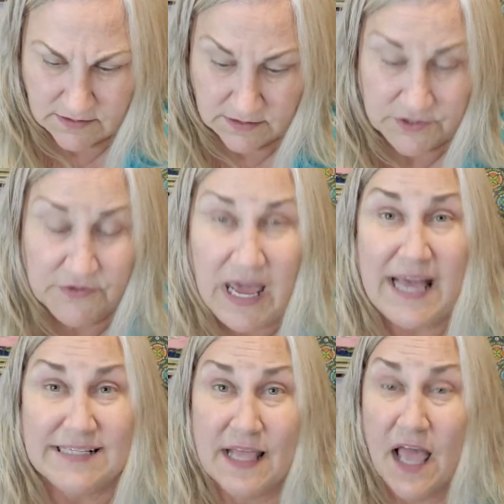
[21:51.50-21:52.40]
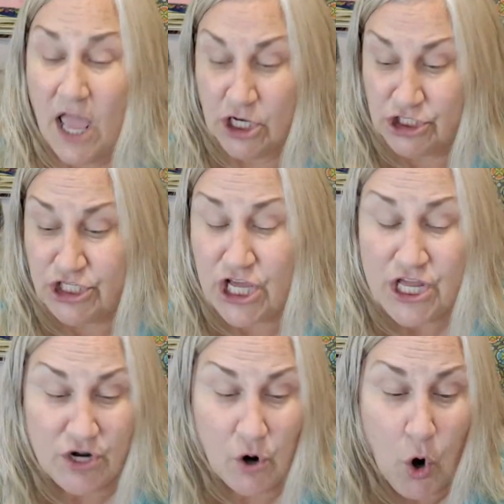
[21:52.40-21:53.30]
You guys,
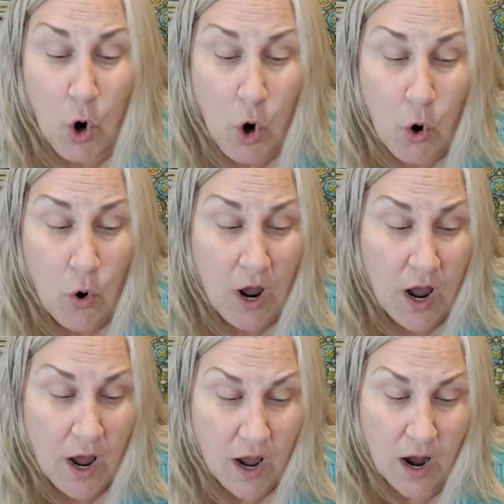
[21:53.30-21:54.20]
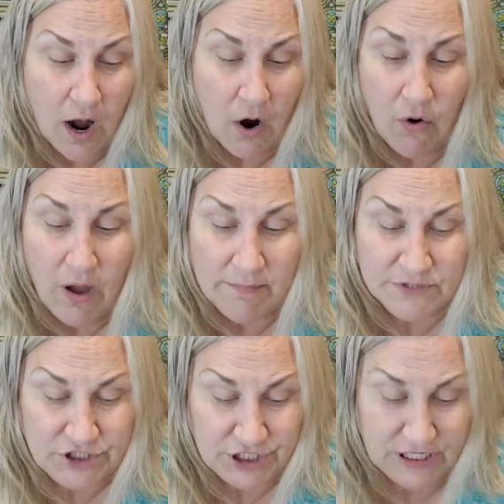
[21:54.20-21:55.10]
did who?
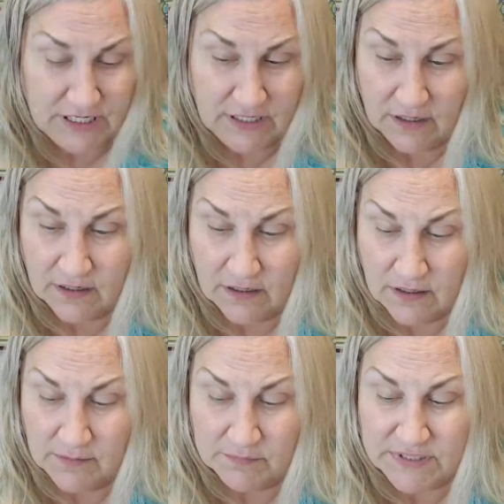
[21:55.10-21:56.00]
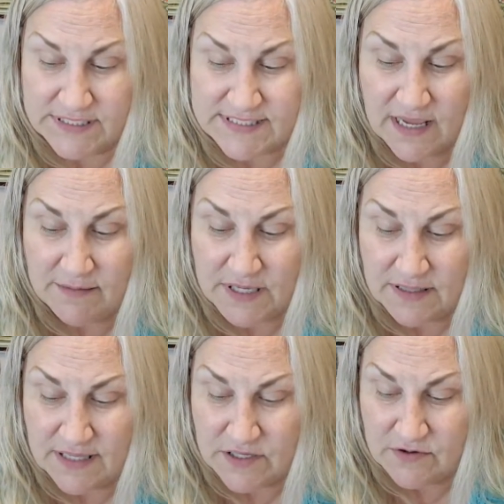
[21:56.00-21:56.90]
OMG. Please tell me
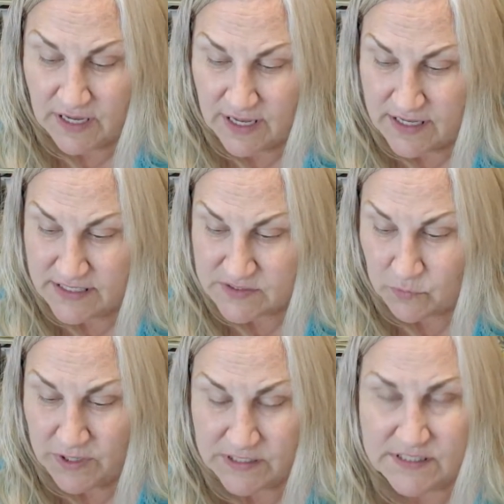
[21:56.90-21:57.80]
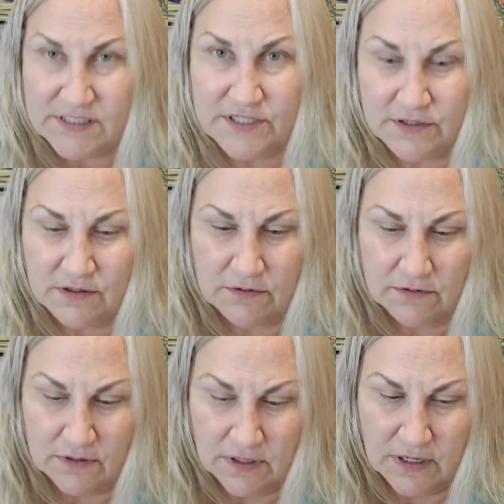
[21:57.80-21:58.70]
that you guys went
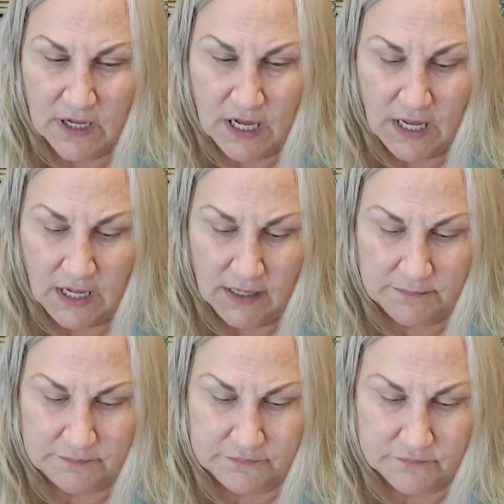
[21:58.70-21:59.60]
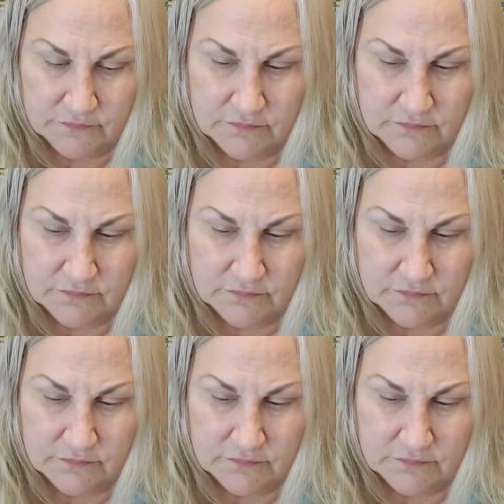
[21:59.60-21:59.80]
to um